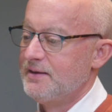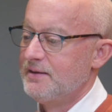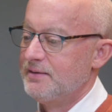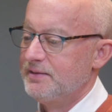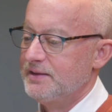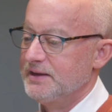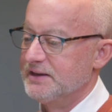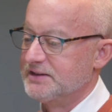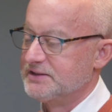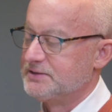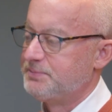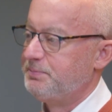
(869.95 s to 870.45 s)

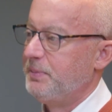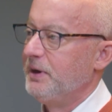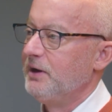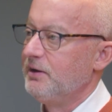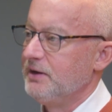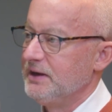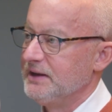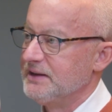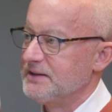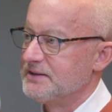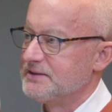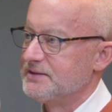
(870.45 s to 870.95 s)
The
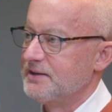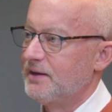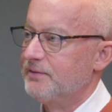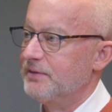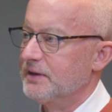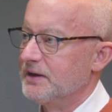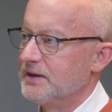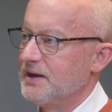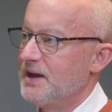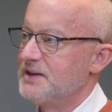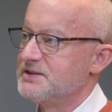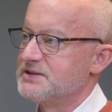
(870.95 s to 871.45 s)
experience of the
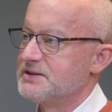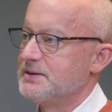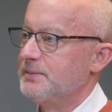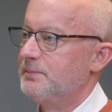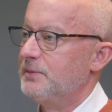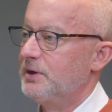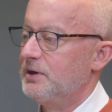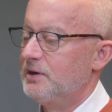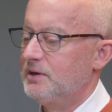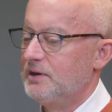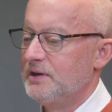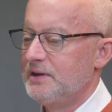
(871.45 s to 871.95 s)

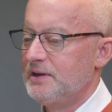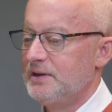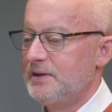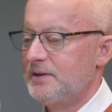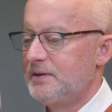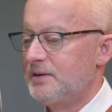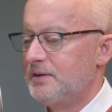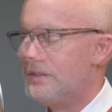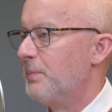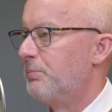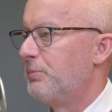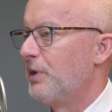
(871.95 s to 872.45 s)
customer,
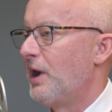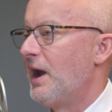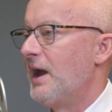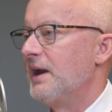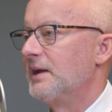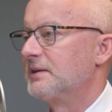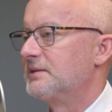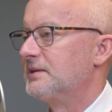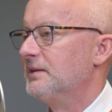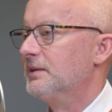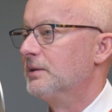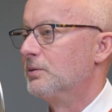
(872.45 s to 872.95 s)
the
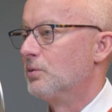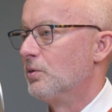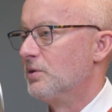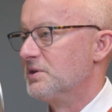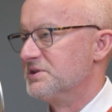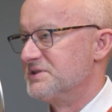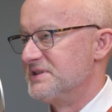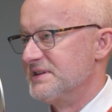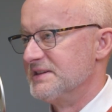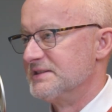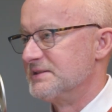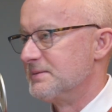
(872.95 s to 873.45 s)
product and the core
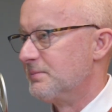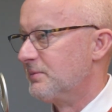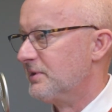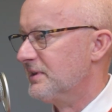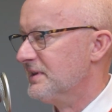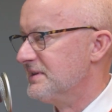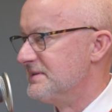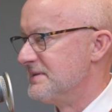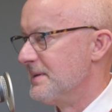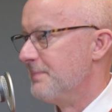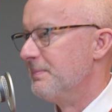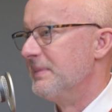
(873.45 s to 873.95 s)
system are
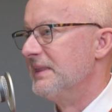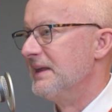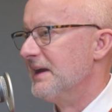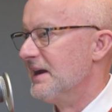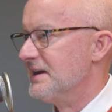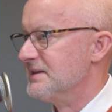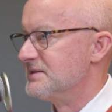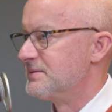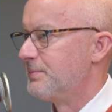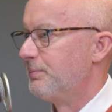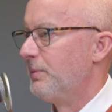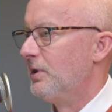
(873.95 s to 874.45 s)
the tip of the
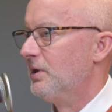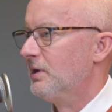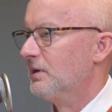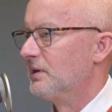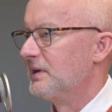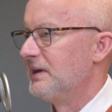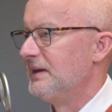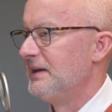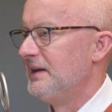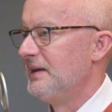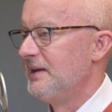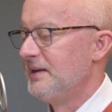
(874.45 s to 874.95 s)

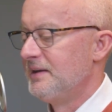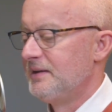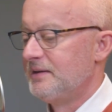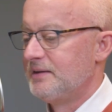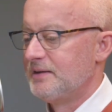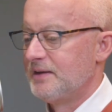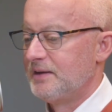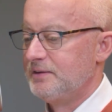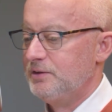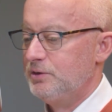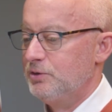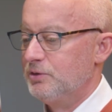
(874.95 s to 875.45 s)
iceberg.
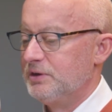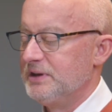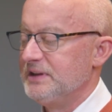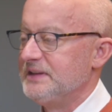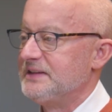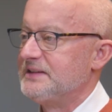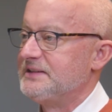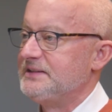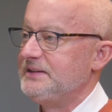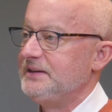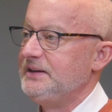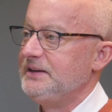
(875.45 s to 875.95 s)
You can
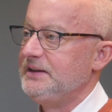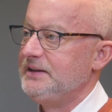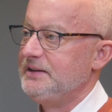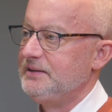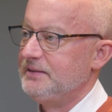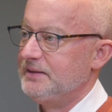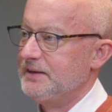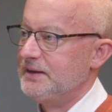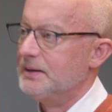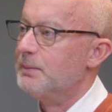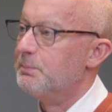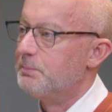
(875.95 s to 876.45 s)
see
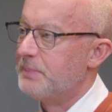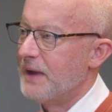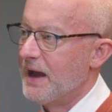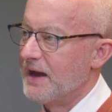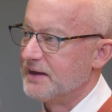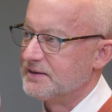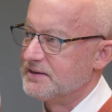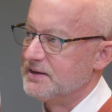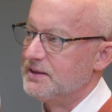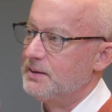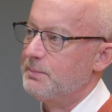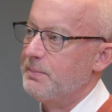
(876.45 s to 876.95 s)
the
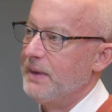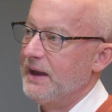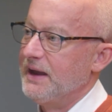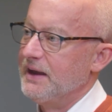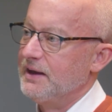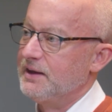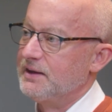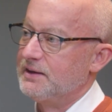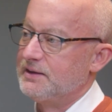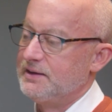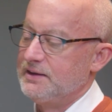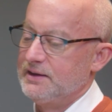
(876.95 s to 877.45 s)
impact of the
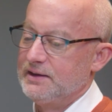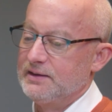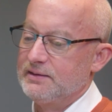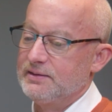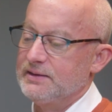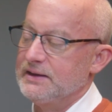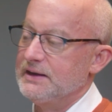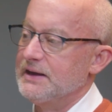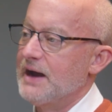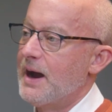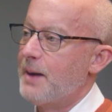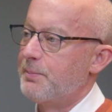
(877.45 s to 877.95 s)
bank in
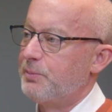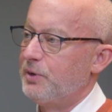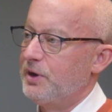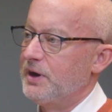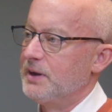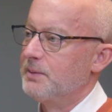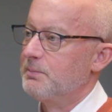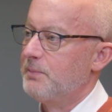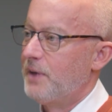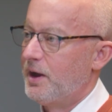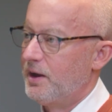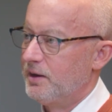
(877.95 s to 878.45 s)
the
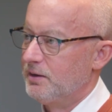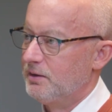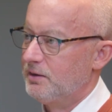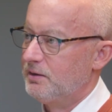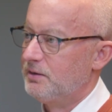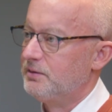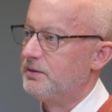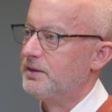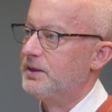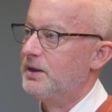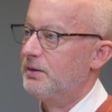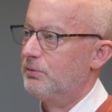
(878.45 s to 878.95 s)
operating
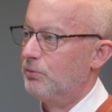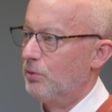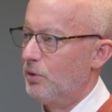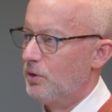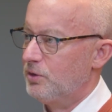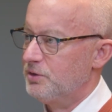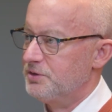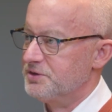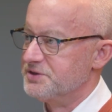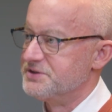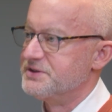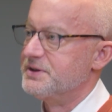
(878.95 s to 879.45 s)
model, the
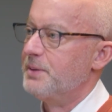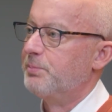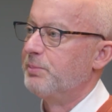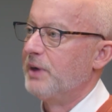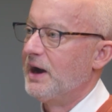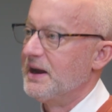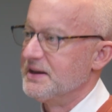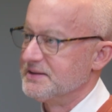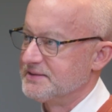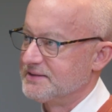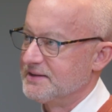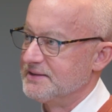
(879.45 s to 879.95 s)
roles, the
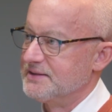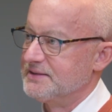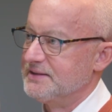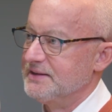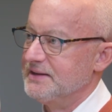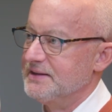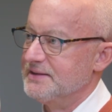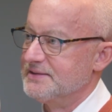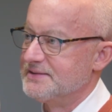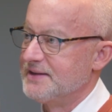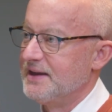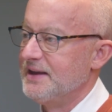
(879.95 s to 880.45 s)

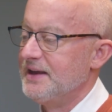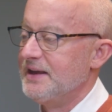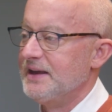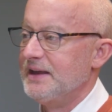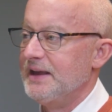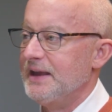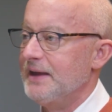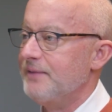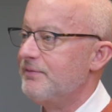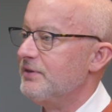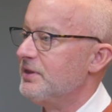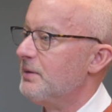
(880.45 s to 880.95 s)
processes,
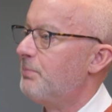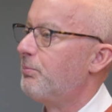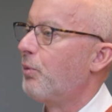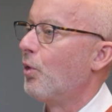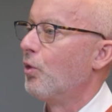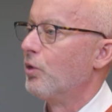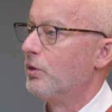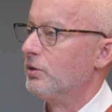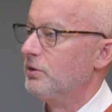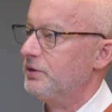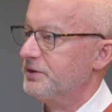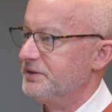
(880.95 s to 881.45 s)
even the
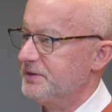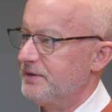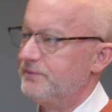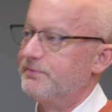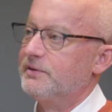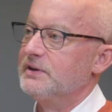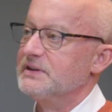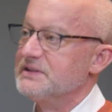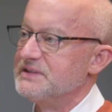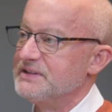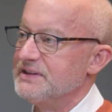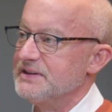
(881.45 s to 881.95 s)
portal
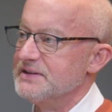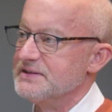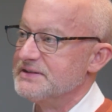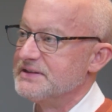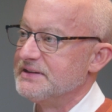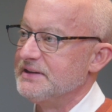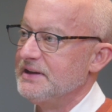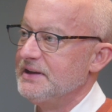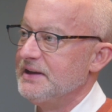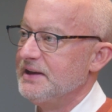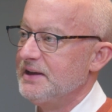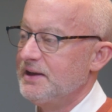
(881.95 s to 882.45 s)

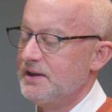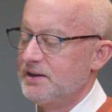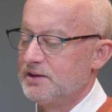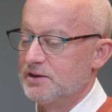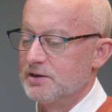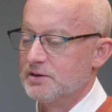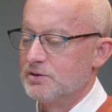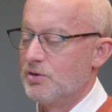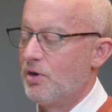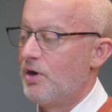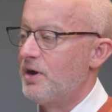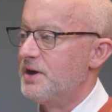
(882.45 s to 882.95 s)
differences
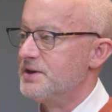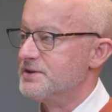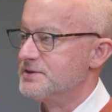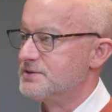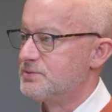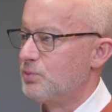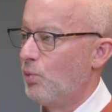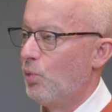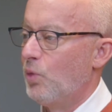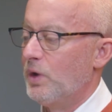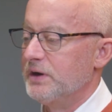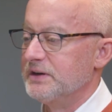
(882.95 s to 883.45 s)
could
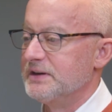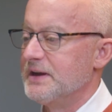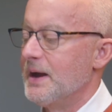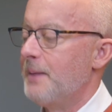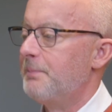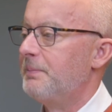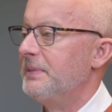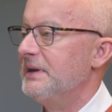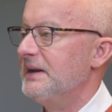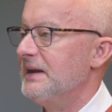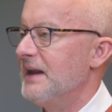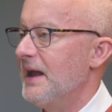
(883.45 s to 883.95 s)
cause one
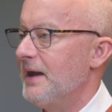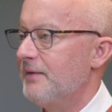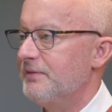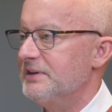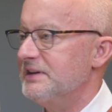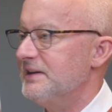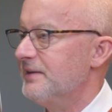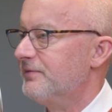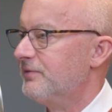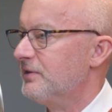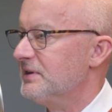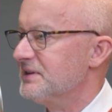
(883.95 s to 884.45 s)
company to have a
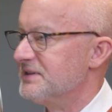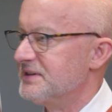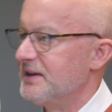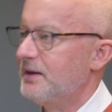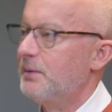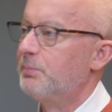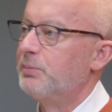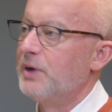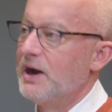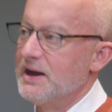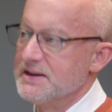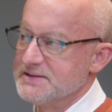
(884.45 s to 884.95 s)
different set
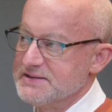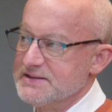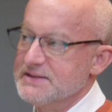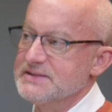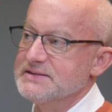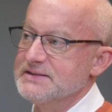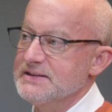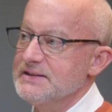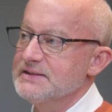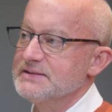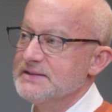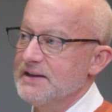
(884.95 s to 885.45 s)
of
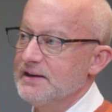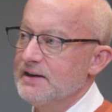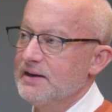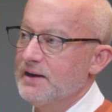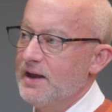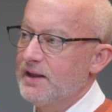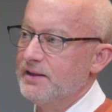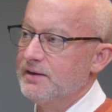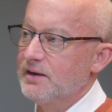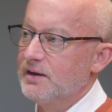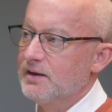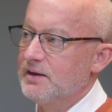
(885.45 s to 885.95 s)
processes than
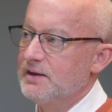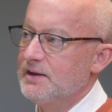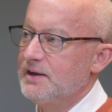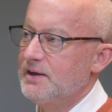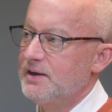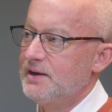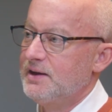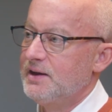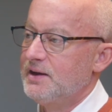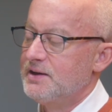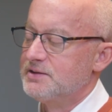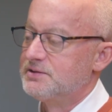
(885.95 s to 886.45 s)
another.
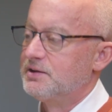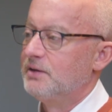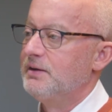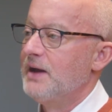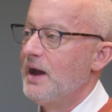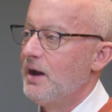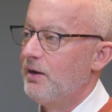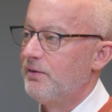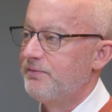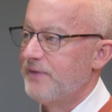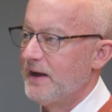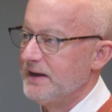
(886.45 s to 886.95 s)
So
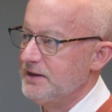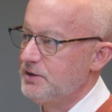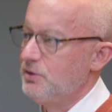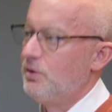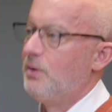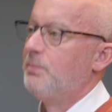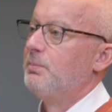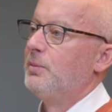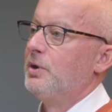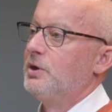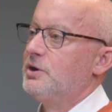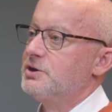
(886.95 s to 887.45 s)
now if I do
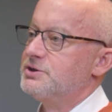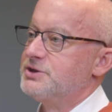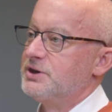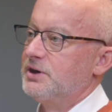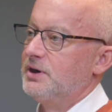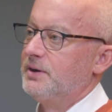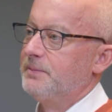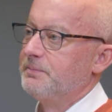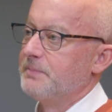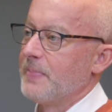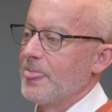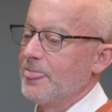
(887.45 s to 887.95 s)
a
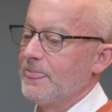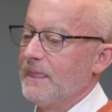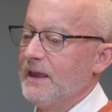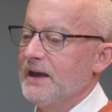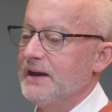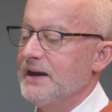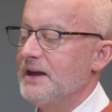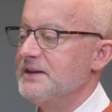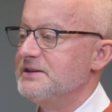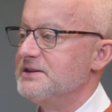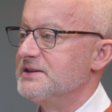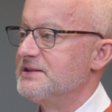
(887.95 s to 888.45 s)
merger
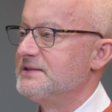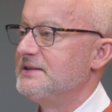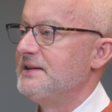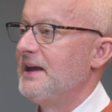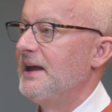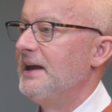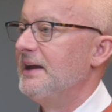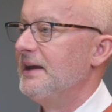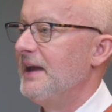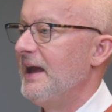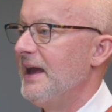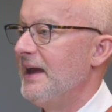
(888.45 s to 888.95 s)
and I just
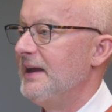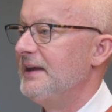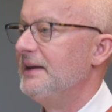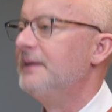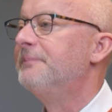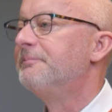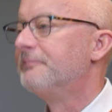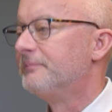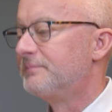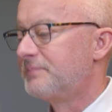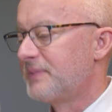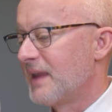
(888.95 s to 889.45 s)
say, hey,
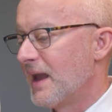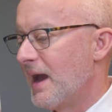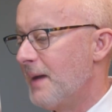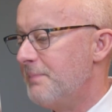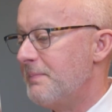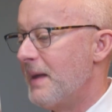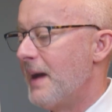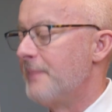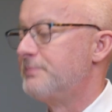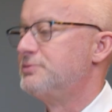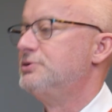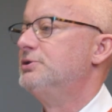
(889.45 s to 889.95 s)
I
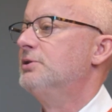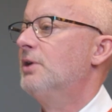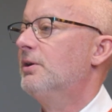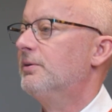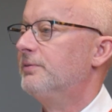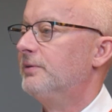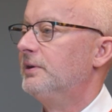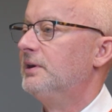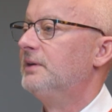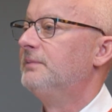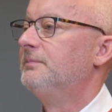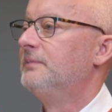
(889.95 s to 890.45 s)
mapped you
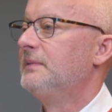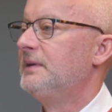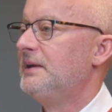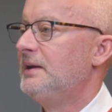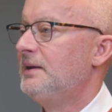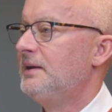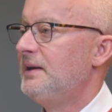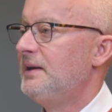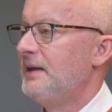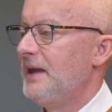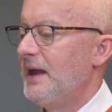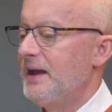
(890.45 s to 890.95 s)
over,
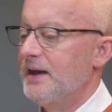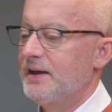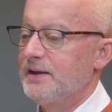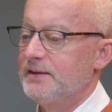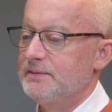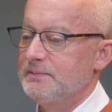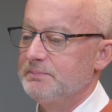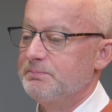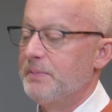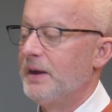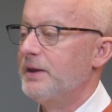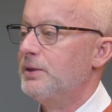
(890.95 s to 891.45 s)

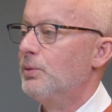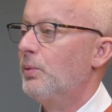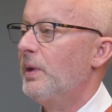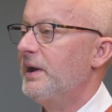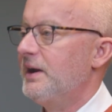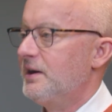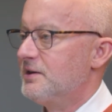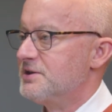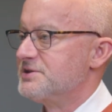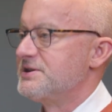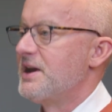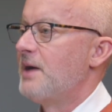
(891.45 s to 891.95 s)
and by the way,
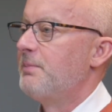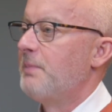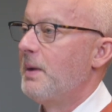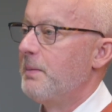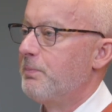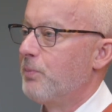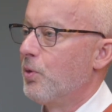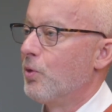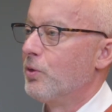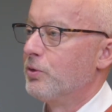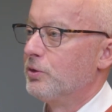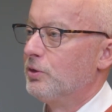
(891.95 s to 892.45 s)
here's how my
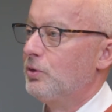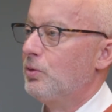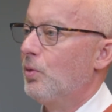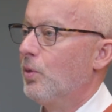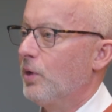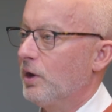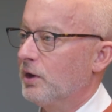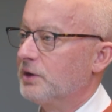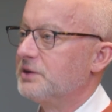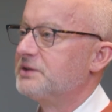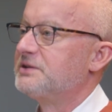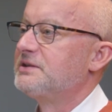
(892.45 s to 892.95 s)
portal
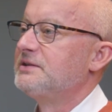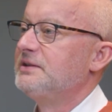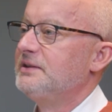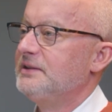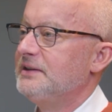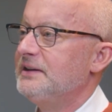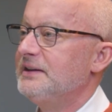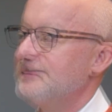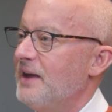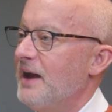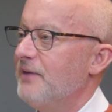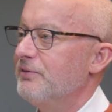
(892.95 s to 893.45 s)
works.
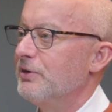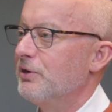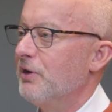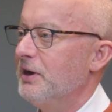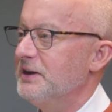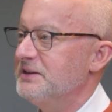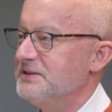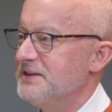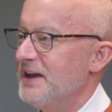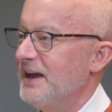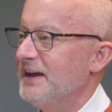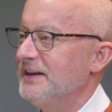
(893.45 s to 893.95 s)
Have a
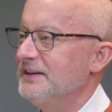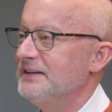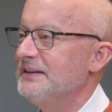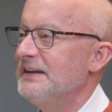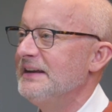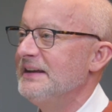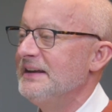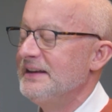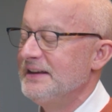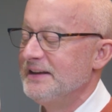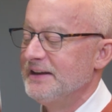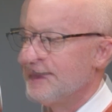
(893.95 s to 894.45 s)
great day.
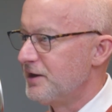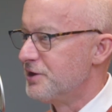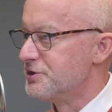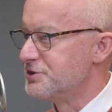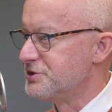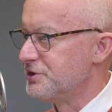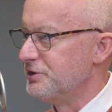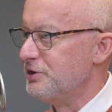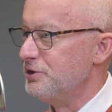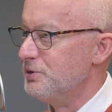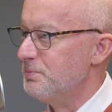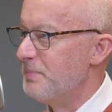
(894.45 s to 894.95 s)
Here's
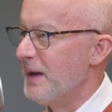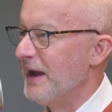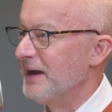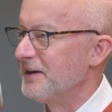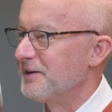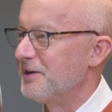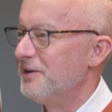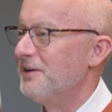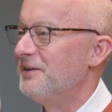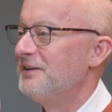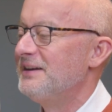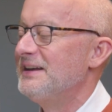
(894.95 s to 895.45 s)
your new
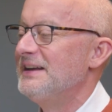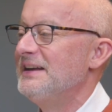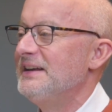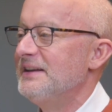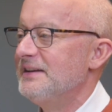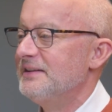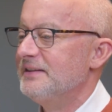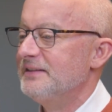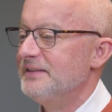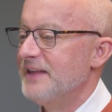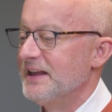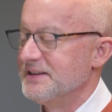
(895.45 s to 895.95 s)
banker.
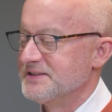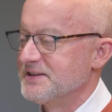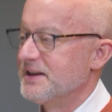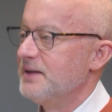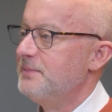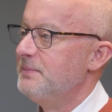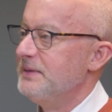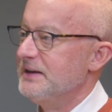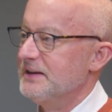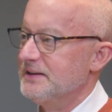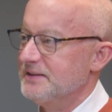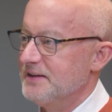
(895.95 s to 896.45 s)
that's
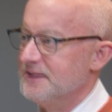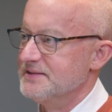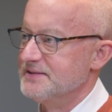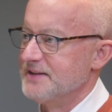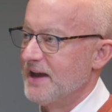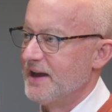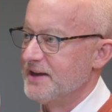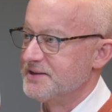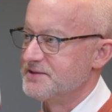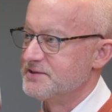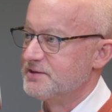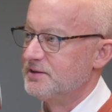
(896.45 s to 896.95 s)
going to be a
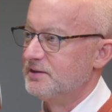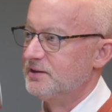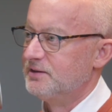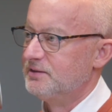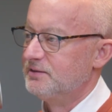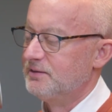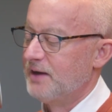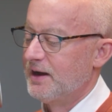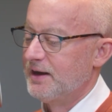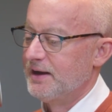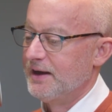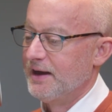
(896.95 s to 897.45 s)

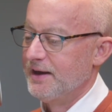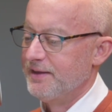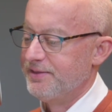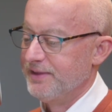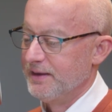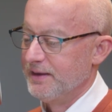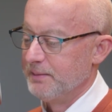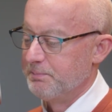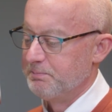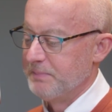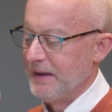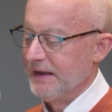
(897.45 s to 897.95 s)
disaster. I
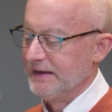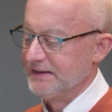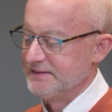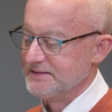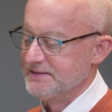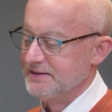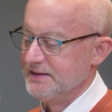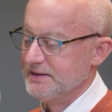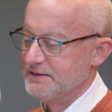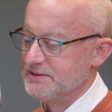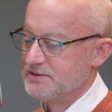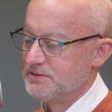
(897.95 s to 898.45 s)
think banks
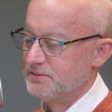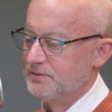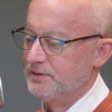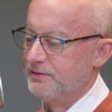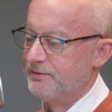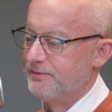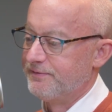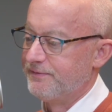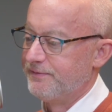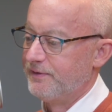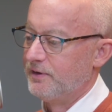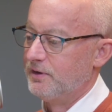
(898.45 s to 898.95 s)
need to
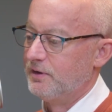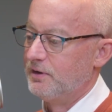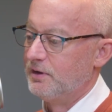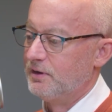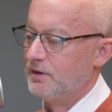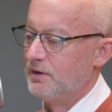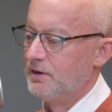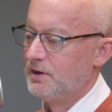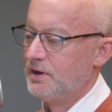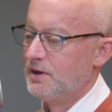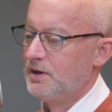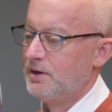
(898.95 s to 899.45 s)

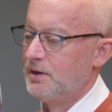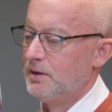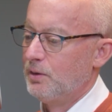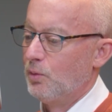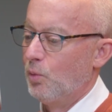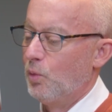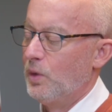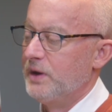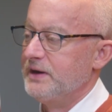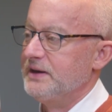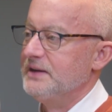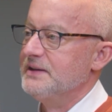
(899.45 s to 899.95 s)
infer
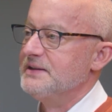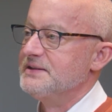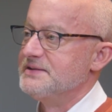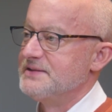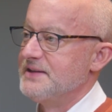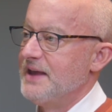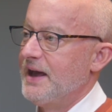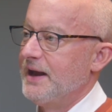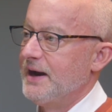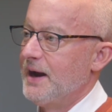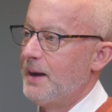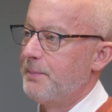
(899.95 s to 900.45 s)
what is
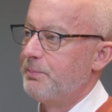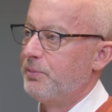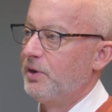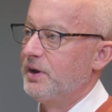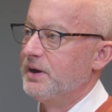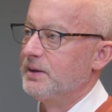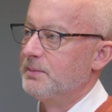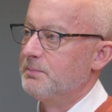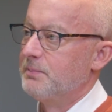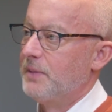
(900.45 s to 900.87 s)
that operating